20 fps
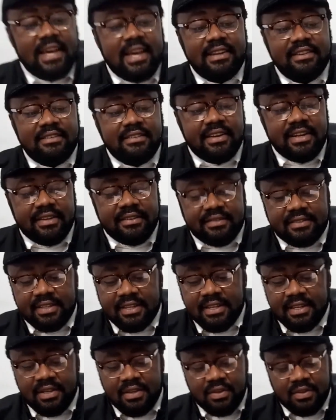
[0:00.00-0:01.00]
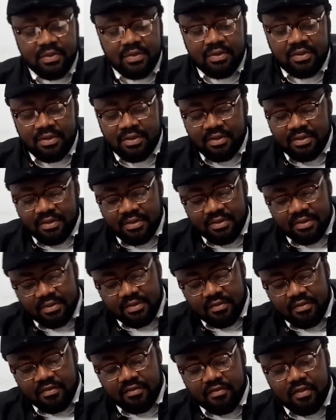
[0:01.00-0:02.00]
hard drives
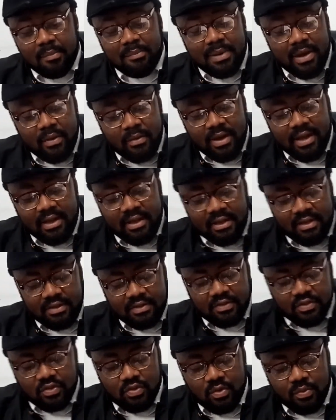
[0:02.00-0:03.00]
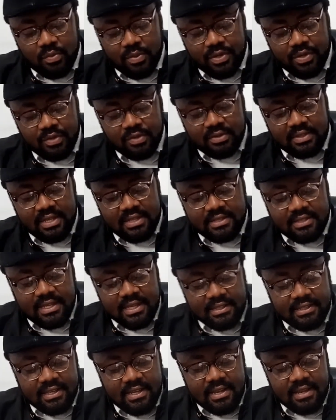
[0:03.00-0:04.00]
for power? So we use the
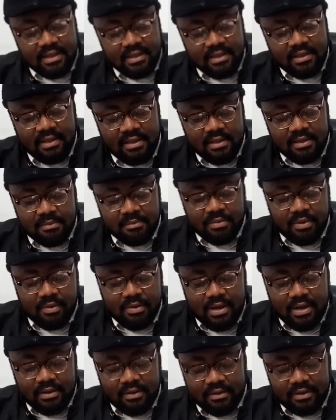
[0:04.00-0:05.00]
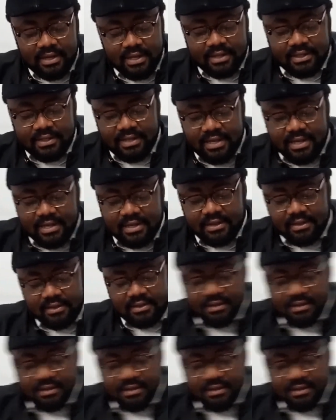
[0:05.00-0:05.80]
SATA power connector.